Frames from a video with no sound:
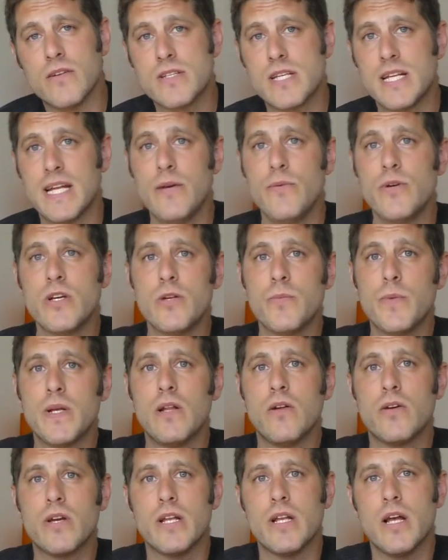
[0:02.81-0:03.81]
Today we're going to be
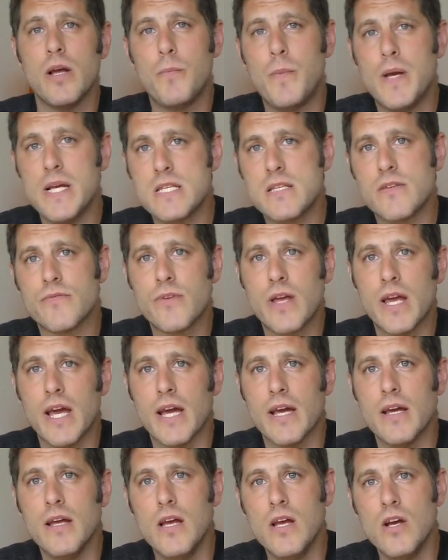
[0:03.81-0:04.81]
looking at a piece of
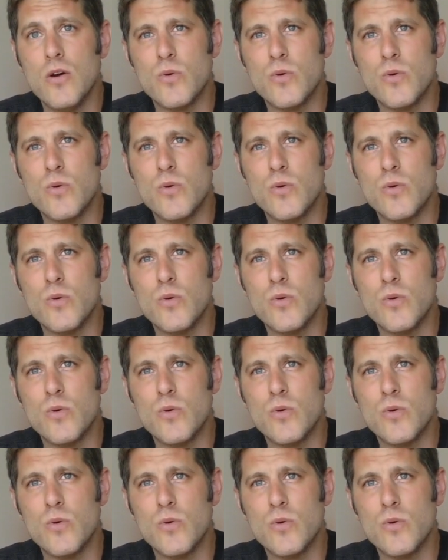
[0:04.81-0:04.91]
kit